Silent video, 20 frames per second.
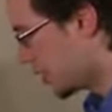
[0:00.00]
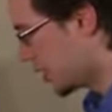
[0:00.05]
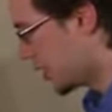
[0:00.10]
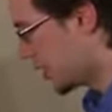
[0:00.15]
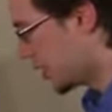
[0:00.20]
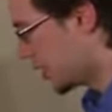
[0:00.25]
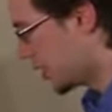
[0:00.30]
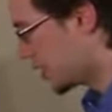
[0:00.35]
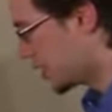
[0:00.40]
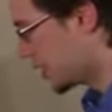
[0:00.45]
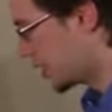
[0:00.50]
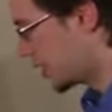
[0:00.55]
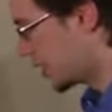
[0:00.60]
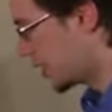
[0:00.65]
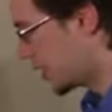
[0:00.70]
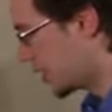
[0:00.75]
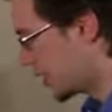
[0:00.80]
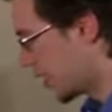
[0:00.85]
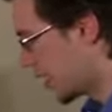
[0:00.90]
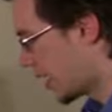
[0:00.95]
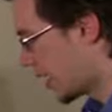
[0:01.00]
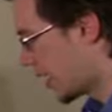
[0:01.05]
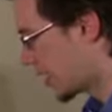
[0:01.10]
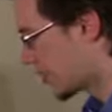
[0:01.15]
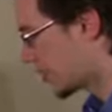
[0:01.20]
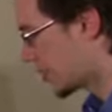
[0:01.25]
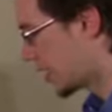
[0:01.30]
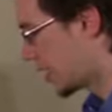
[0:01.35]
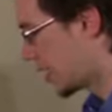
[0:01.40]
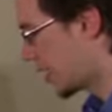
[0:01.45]
B, D,
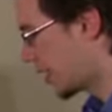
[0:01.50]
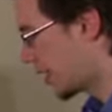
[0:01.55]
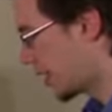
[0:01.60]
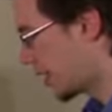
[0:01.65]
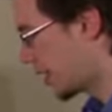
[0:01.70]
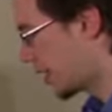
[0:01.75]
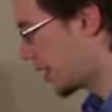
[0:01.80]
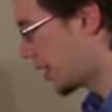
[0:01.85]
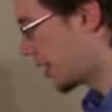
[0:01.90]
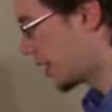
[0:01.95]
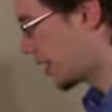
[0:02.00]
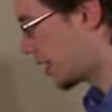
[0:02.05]
F, A,